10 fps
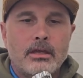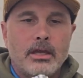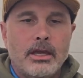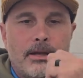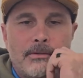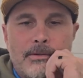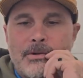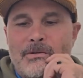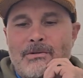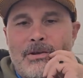
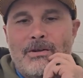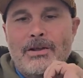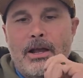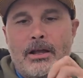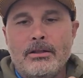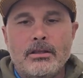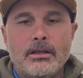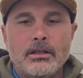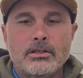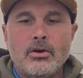And
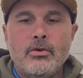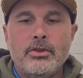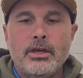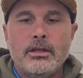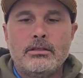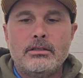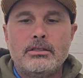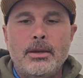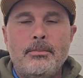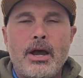So the
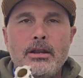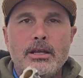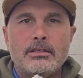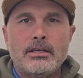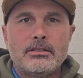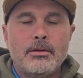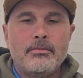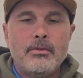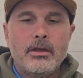tip on this, it's a